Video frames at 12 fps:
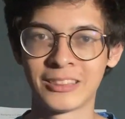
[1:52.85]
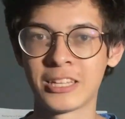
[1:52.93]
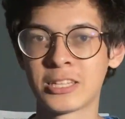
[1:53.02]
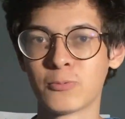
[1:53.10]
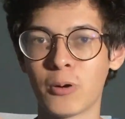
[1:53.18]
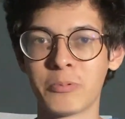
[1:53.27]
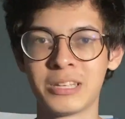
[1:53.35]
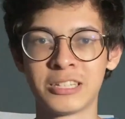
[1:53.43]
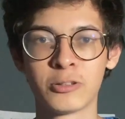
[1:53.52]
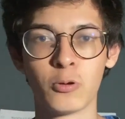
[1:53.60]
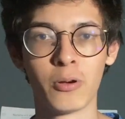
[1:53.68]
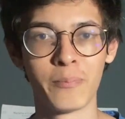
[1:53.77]
This is what we
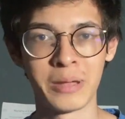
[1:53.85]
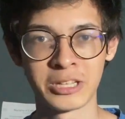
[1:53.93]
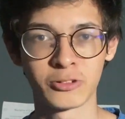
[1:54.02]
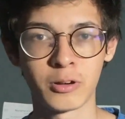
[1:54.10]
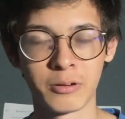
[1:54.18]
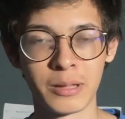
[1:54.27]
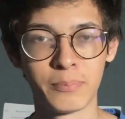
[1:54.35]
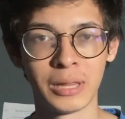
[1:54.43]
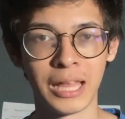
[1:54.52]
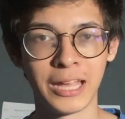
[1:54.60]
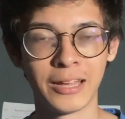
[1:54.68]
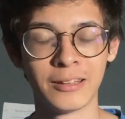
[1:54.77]
saw Mazraoui
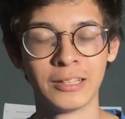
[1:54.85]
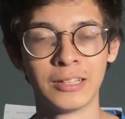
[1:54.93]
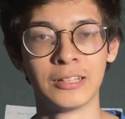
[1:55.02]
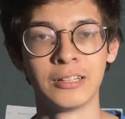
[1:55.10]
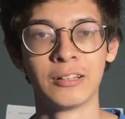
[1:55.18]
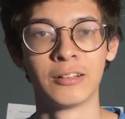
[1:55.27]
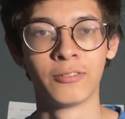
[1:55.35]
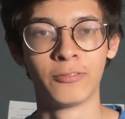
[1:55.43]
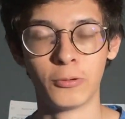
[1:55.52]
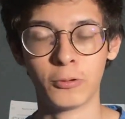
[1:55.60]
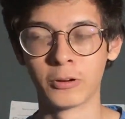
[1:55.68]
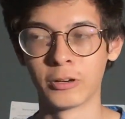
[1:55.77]
play
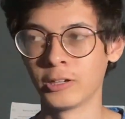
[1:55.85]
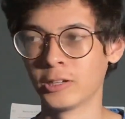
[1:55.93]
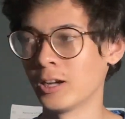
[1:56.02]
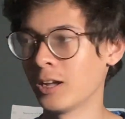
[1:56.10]
for